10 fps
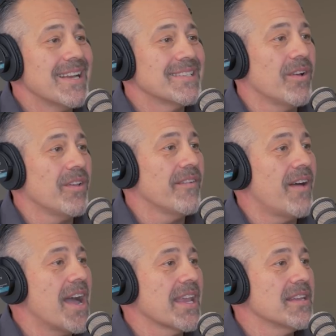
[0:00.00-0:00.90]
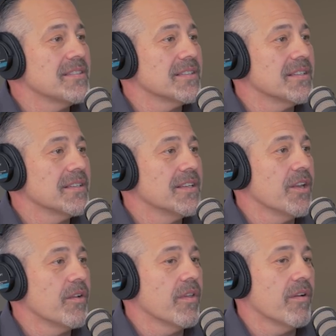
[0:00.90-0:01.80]
guys all have high insulin, you
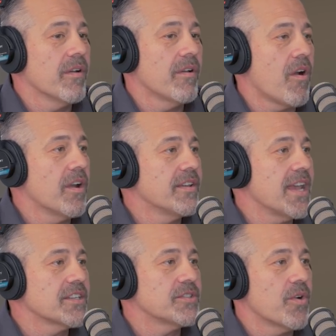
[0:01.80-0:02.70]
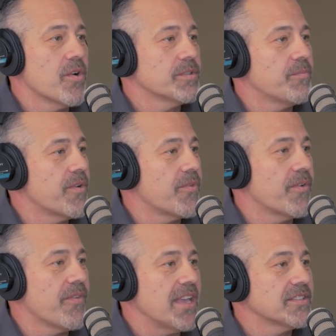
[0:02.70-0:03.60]
know, uh, heart attacks, strokes, peripheral
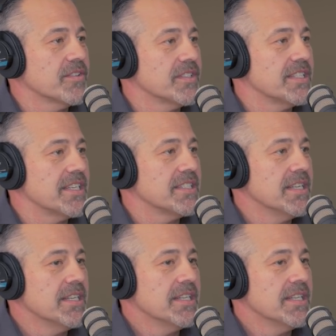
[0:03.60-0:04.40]
vascular disease.